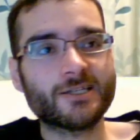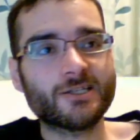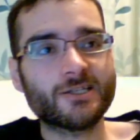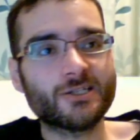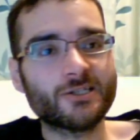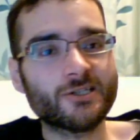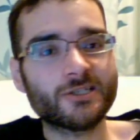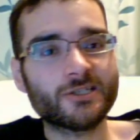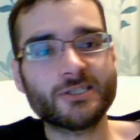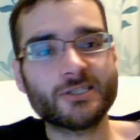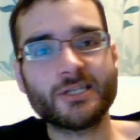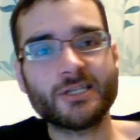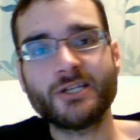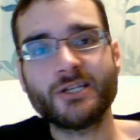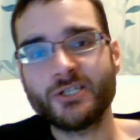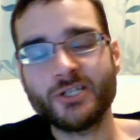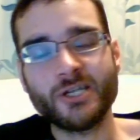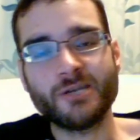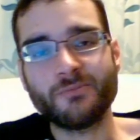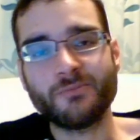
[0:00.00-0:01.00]
and she doesn't say
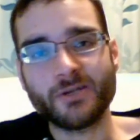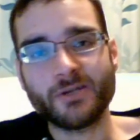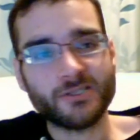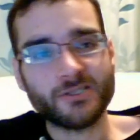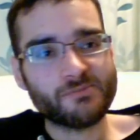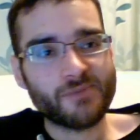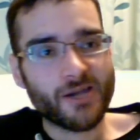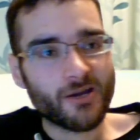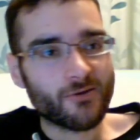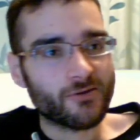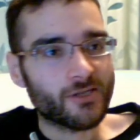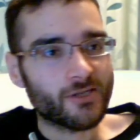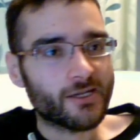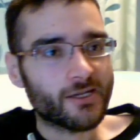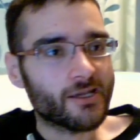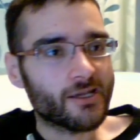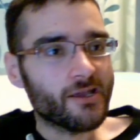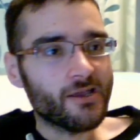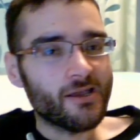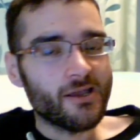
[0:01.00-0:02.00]
shit because
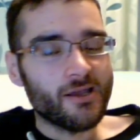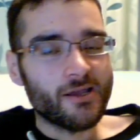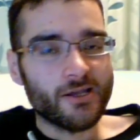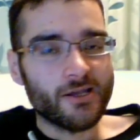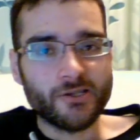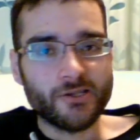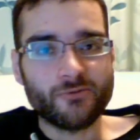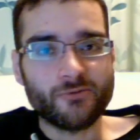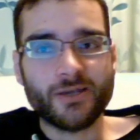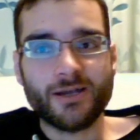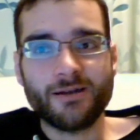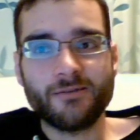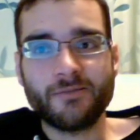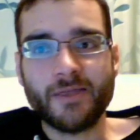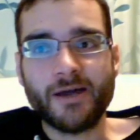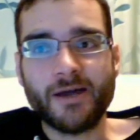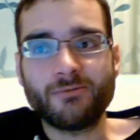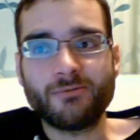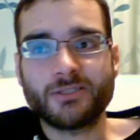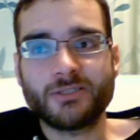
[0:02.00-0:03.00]
apparently,
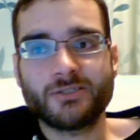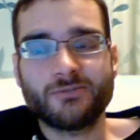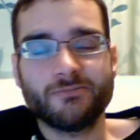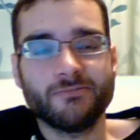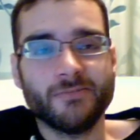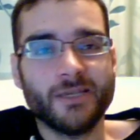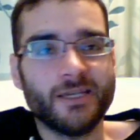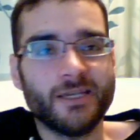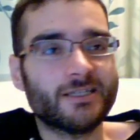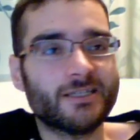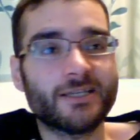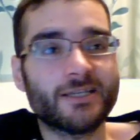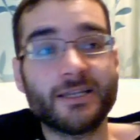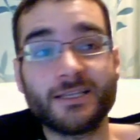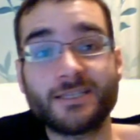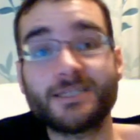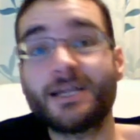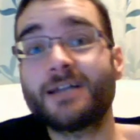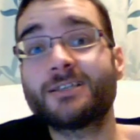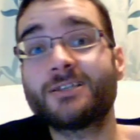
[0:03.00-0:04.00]
that was, he said it in
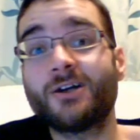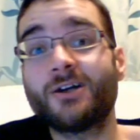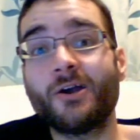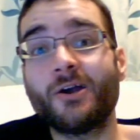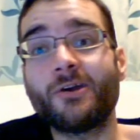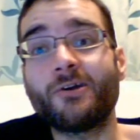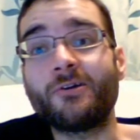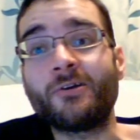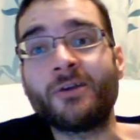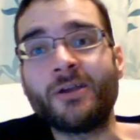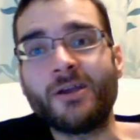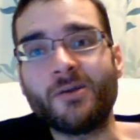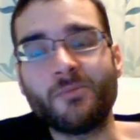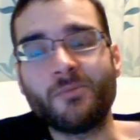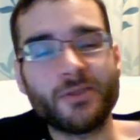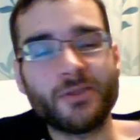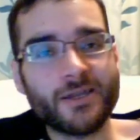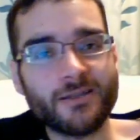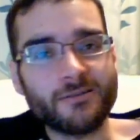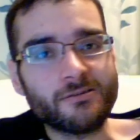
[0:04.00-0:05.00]
satire.
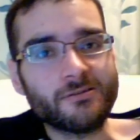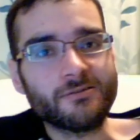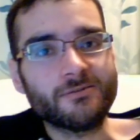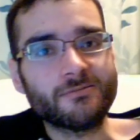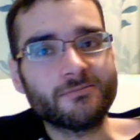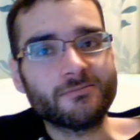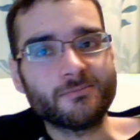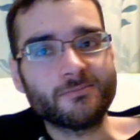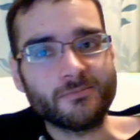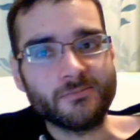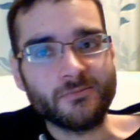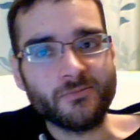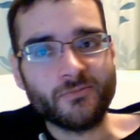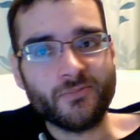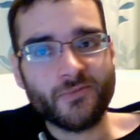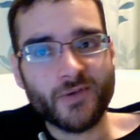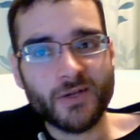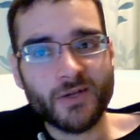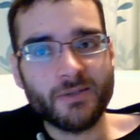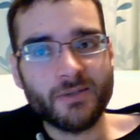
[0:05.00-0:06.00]
But then
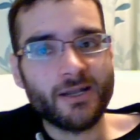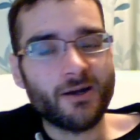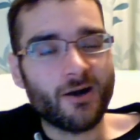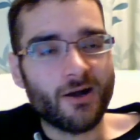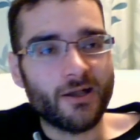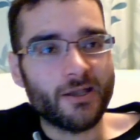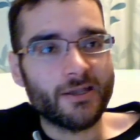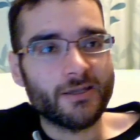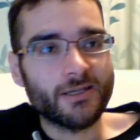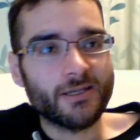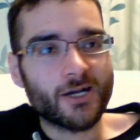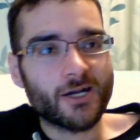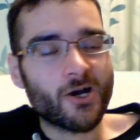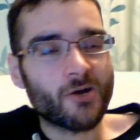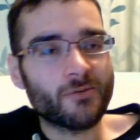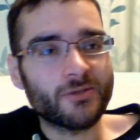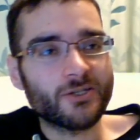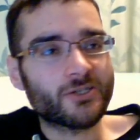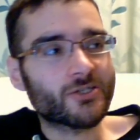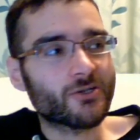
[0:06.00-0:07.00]
Family Guy, a
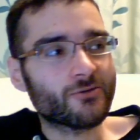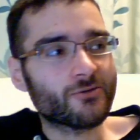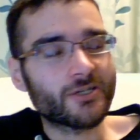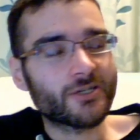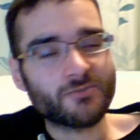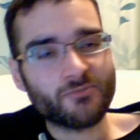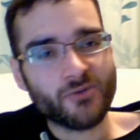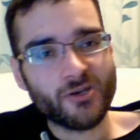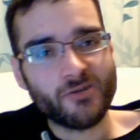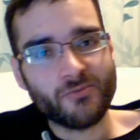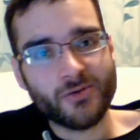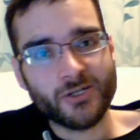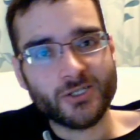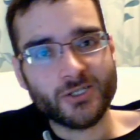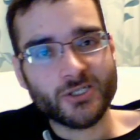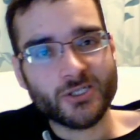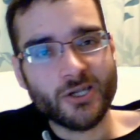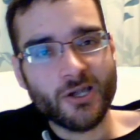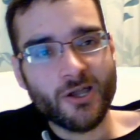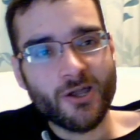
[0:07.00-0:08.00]
comedy show that is pretty
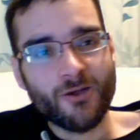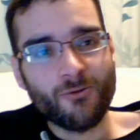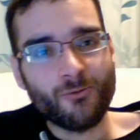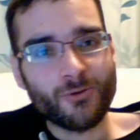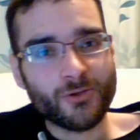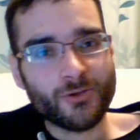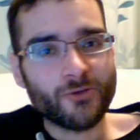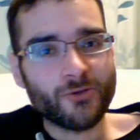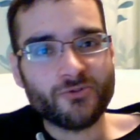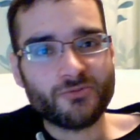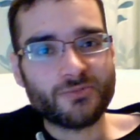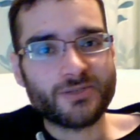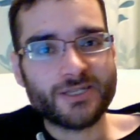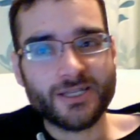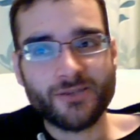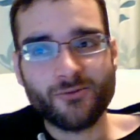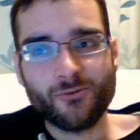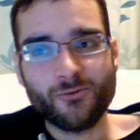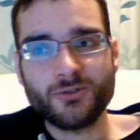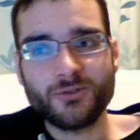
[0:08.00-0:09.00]
much
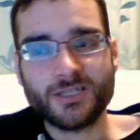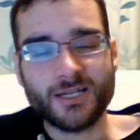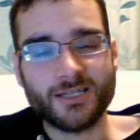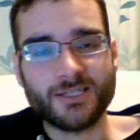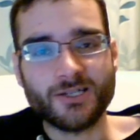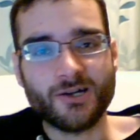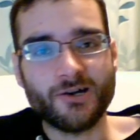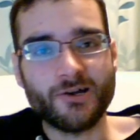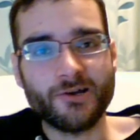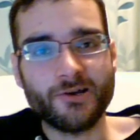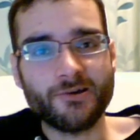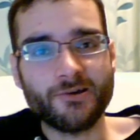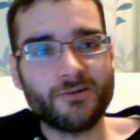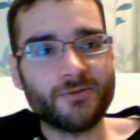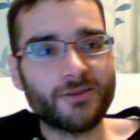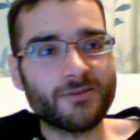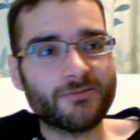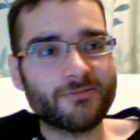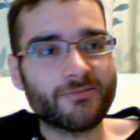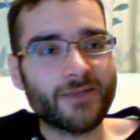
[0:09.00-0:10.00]
100% all satire. I
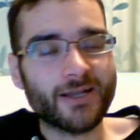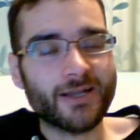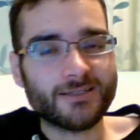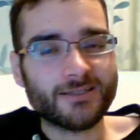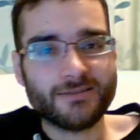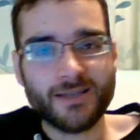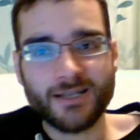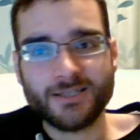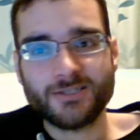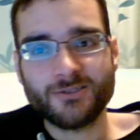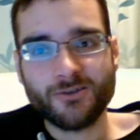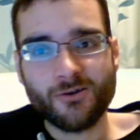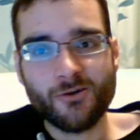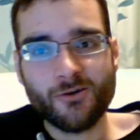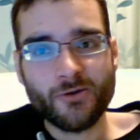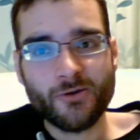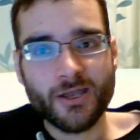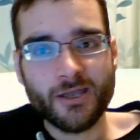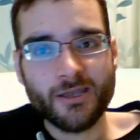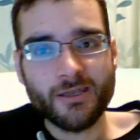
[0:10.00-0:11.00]
mean, that's not
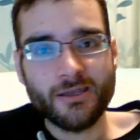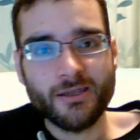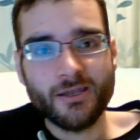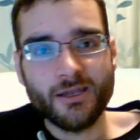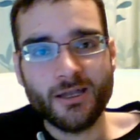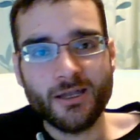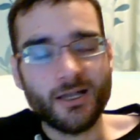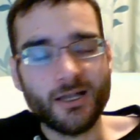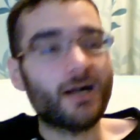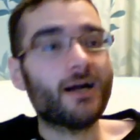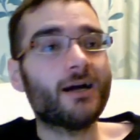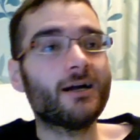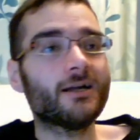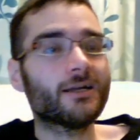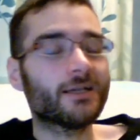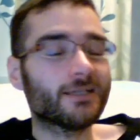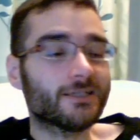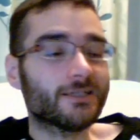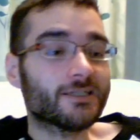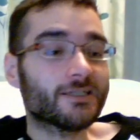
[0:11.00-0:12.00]
okay. Ah,
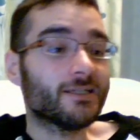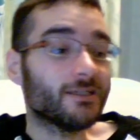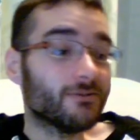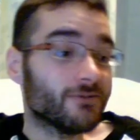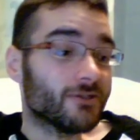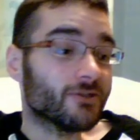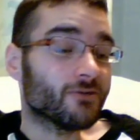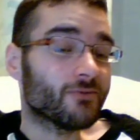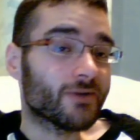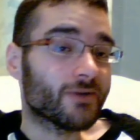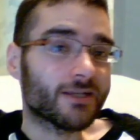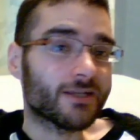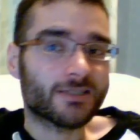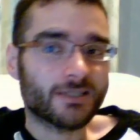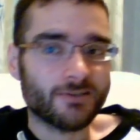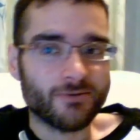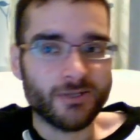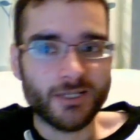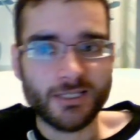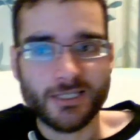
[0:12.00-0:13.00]
I see. When
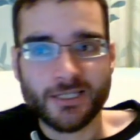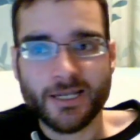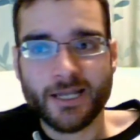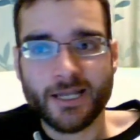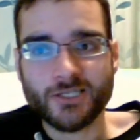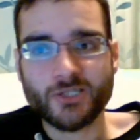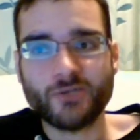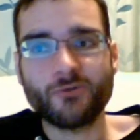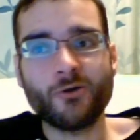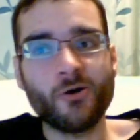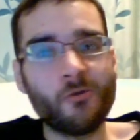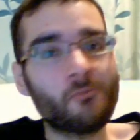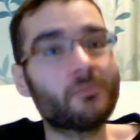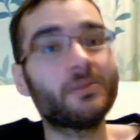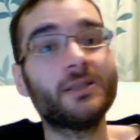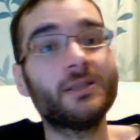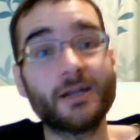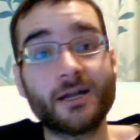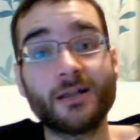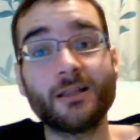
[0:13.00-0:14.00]
it's against your own
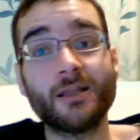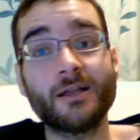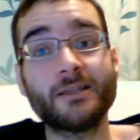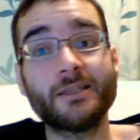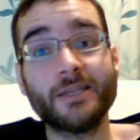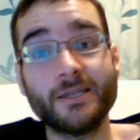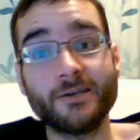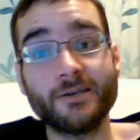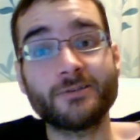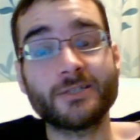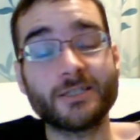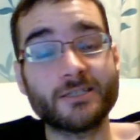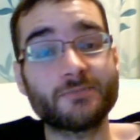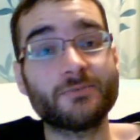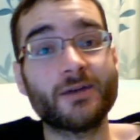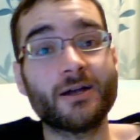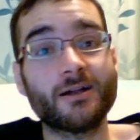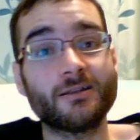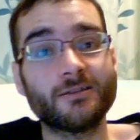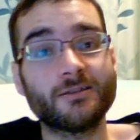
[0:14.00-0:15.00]
political ideas, it's
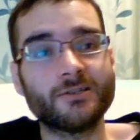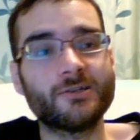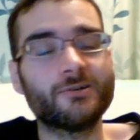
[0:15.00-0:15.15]
bad.